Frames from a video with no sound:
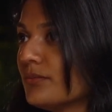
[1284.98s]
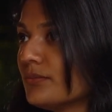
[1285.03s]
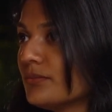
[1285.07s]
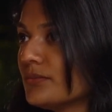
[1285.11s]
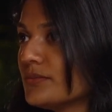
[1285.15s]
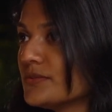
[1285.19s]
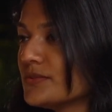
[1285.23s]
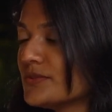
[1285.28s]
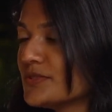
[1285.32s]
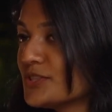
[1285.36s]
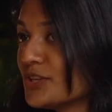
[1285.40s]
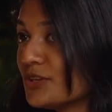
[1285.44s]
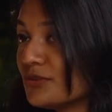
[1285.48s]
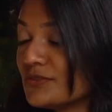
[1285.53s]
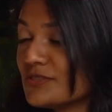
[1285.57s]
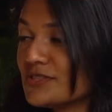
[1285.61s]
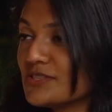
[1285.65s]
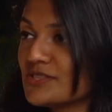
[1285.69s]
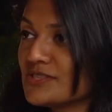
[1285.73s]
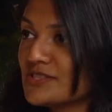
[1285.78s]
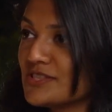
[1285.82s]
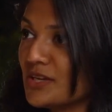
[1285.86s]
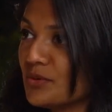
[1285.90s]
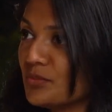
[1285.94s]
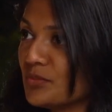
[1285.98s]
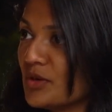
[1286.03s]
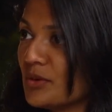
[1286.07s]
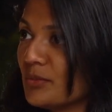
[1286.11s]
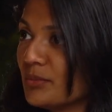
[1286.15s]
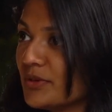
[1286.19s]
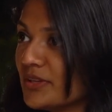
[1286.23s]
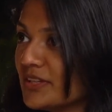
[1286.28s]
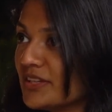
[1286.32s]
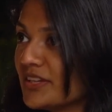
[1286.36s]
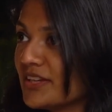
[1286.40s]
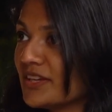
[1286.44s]
services that we are
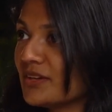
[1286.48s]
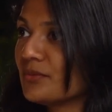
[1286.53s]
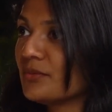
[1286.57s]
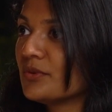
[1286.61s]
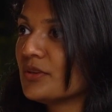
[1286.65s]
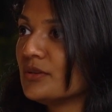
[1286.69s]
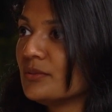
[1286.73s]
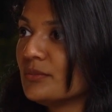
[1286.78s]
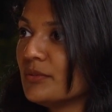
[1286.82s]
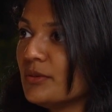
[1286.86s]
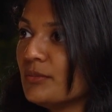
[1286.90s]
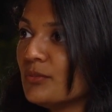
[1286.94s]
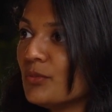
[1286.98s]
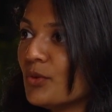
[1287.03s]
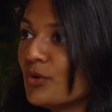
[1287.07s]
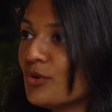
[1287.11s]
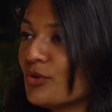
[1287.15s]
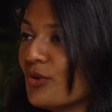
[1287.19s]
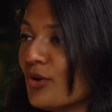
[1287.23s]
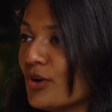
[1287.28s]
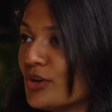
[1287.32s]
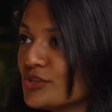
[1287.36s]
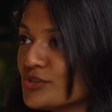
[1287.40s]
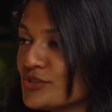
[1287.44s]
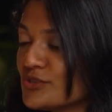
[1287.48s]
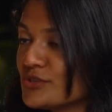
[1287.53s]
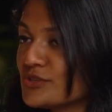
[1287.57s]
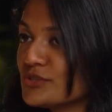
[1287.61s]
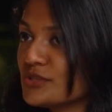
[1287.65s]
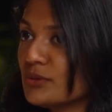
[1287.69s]
building. We'll be more conscious